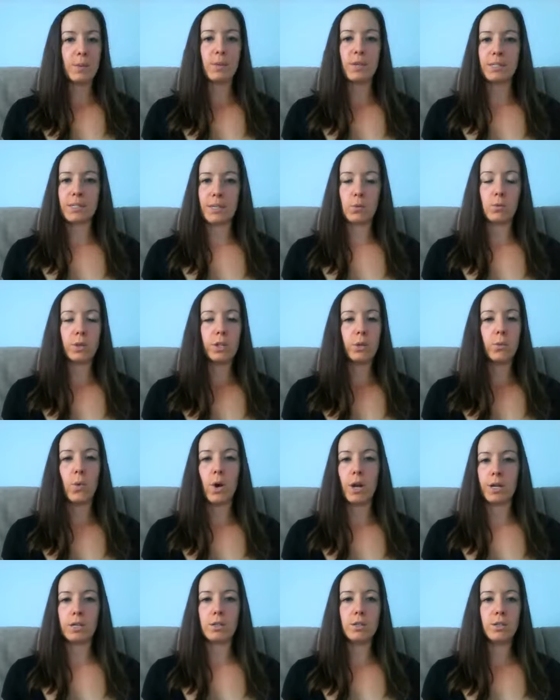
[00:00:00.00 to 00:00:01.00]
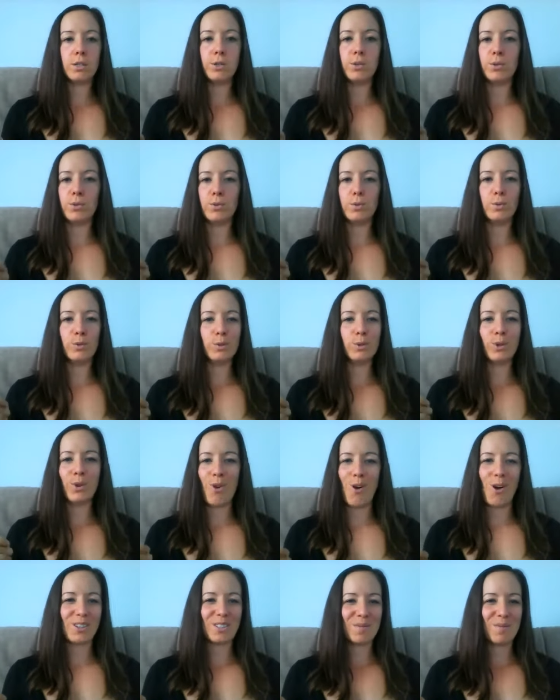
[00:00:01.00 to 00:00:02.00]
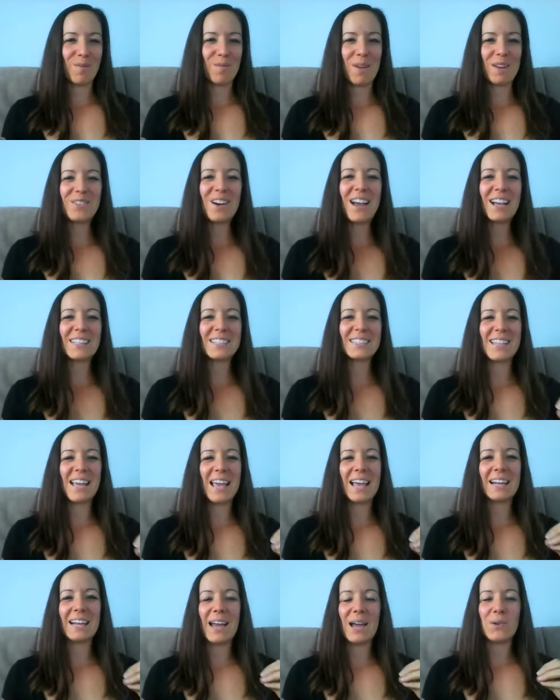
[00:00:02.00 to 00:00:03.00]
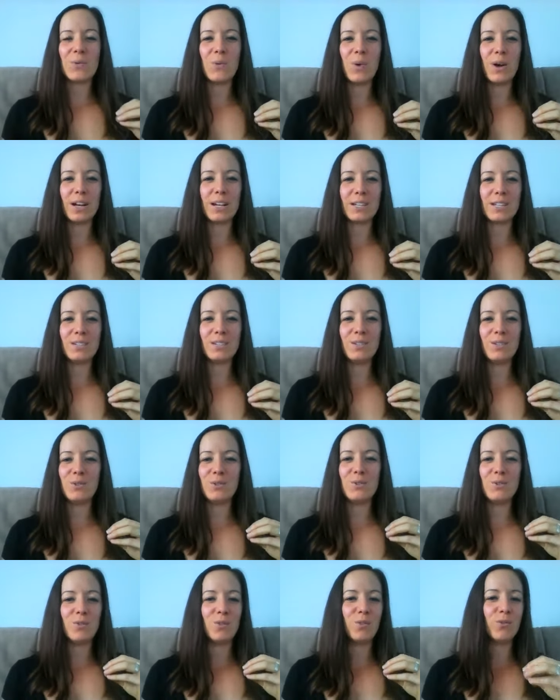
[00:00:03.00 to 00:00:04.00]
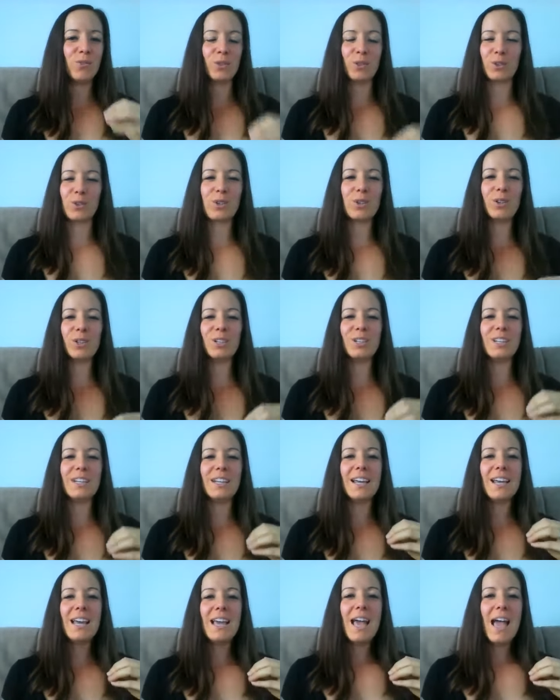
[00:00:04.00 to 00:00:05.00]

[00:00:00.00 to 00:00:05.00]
because I really wanted to look awesome in my dress and I wanted to feel good